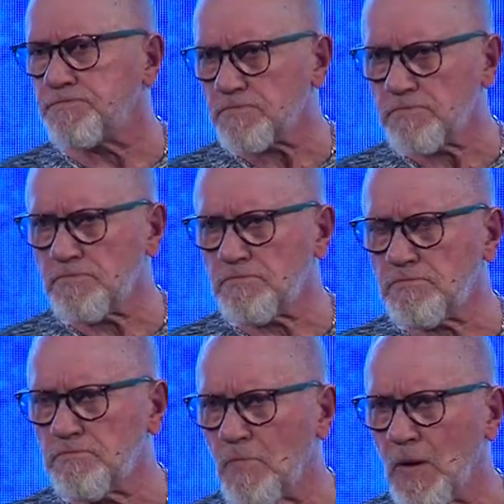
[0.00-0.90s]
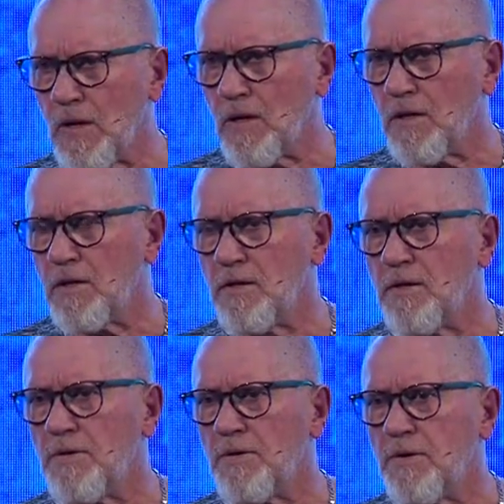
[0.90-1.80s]

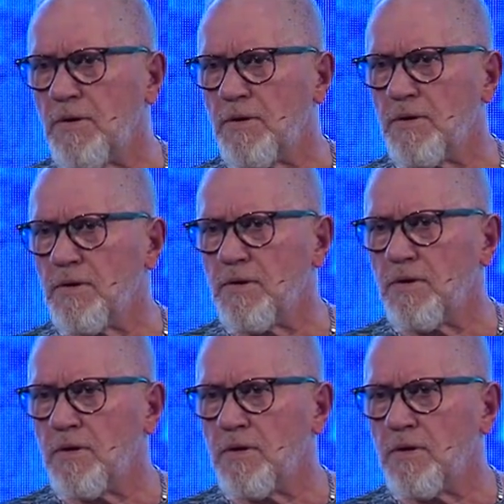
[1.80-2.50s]
Nobody speaks.